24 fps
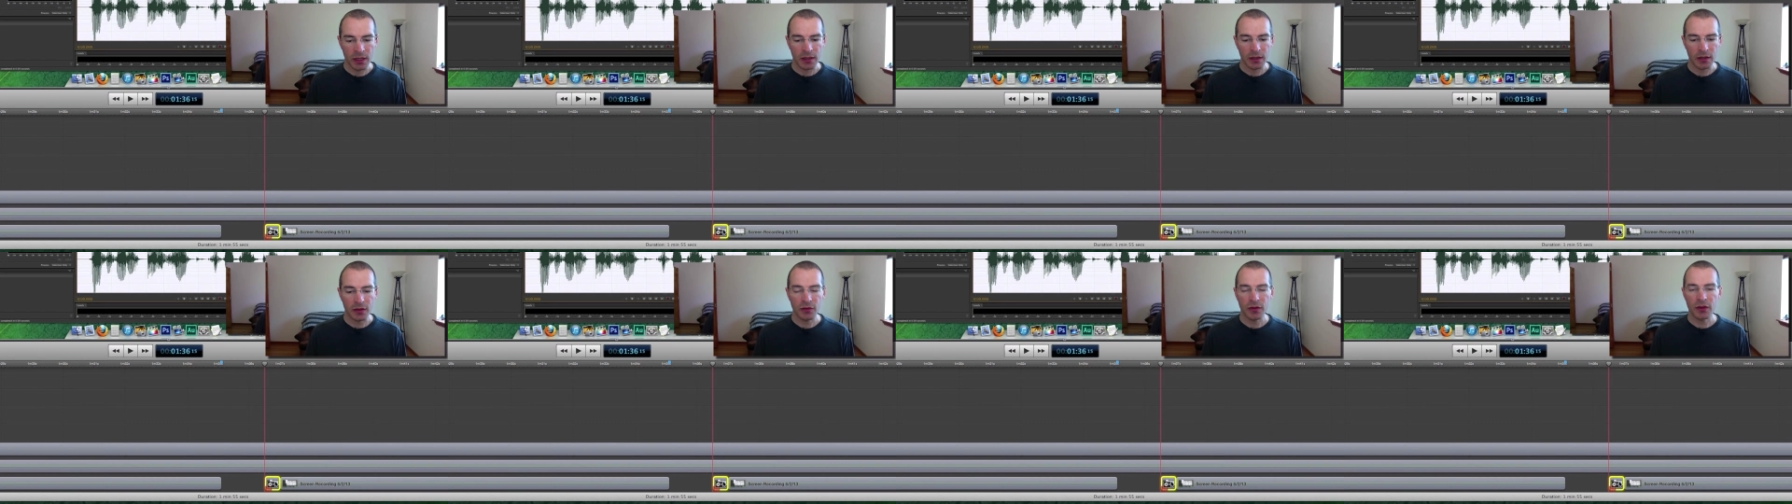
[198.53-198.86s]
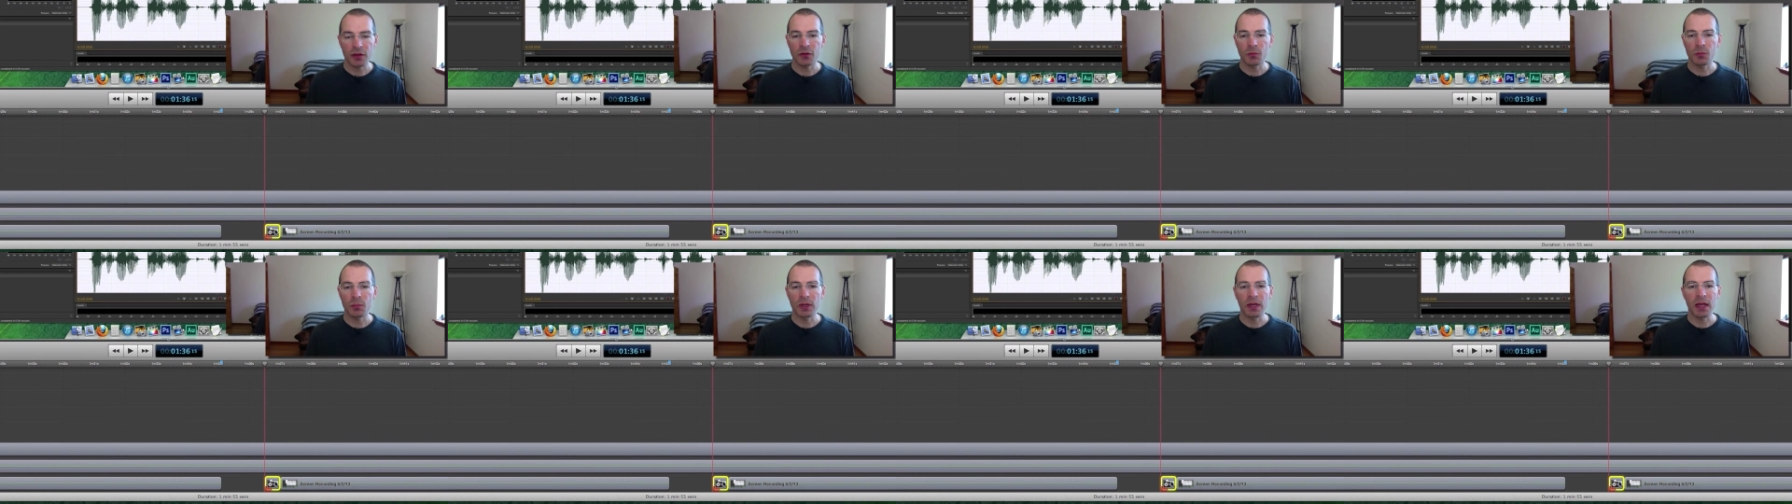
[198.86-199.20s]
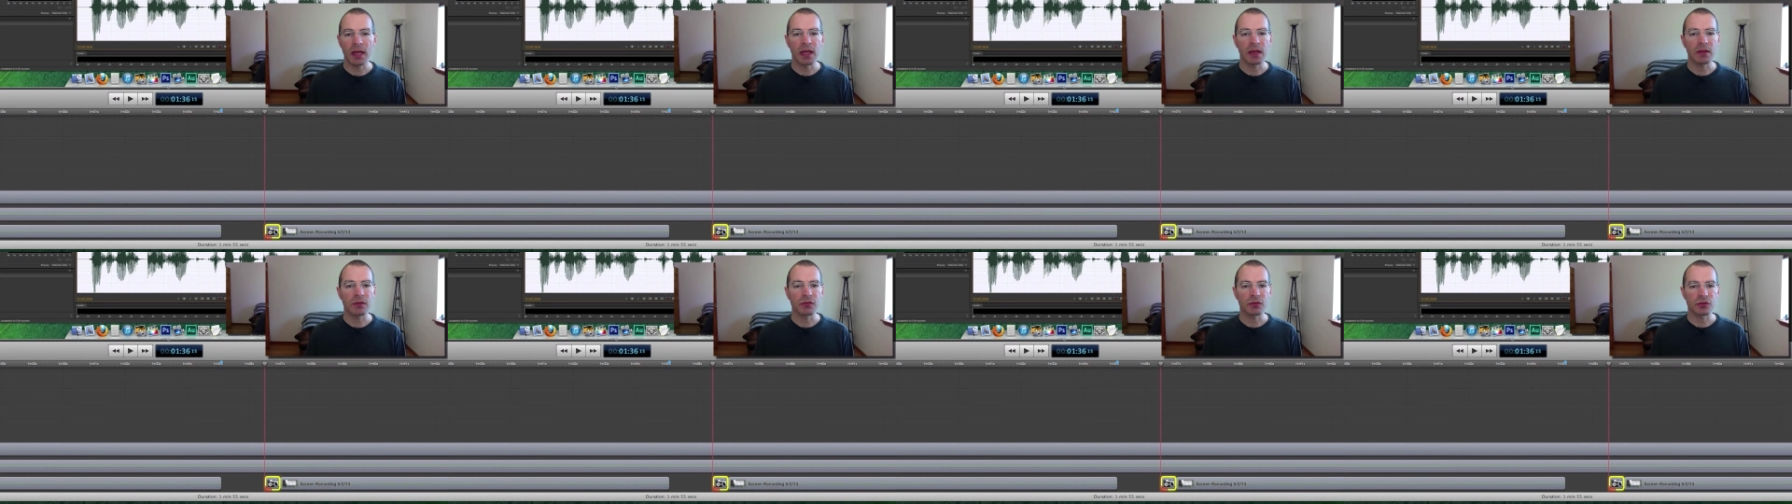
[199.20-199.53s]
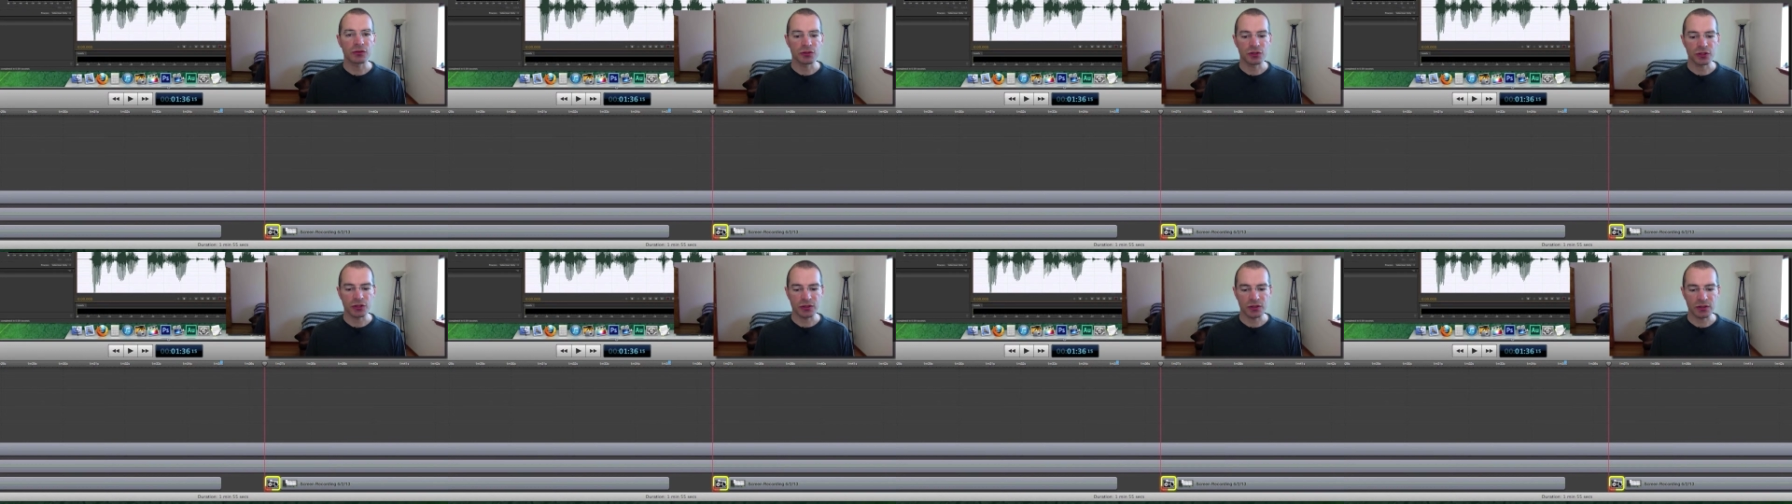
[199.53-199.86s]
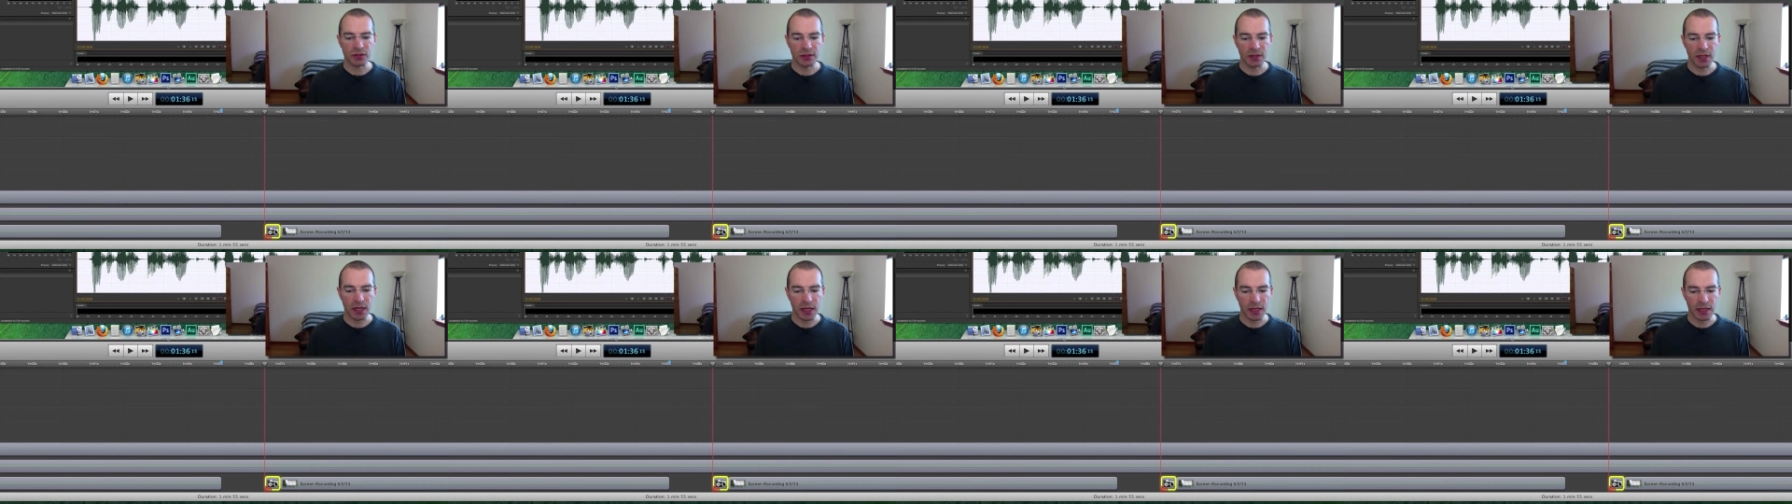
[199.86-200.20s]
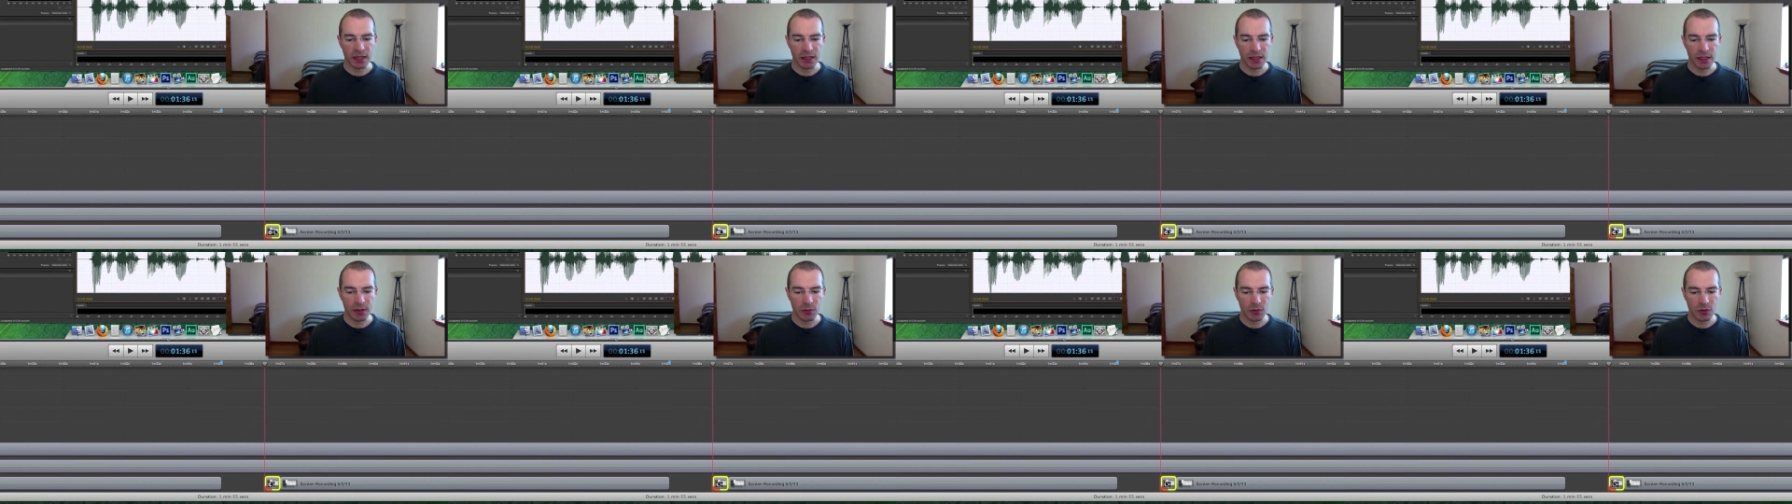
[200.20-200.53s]
Now this behaves just like
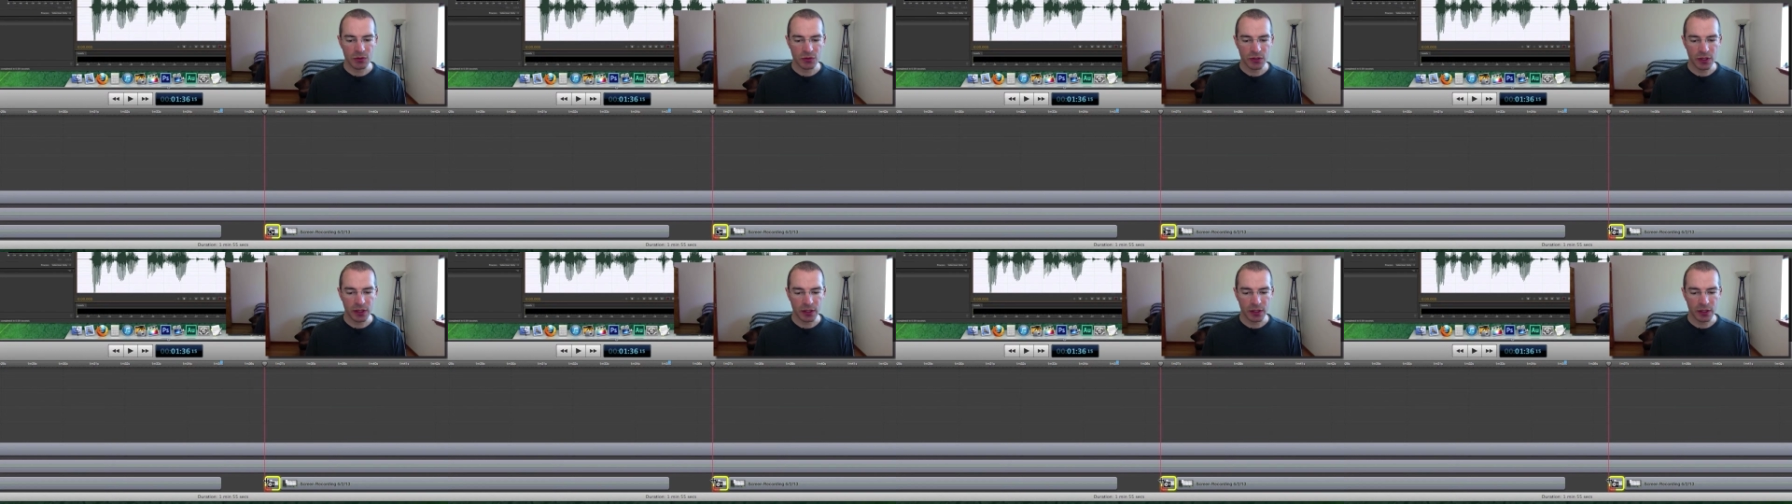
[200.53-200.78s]
an image.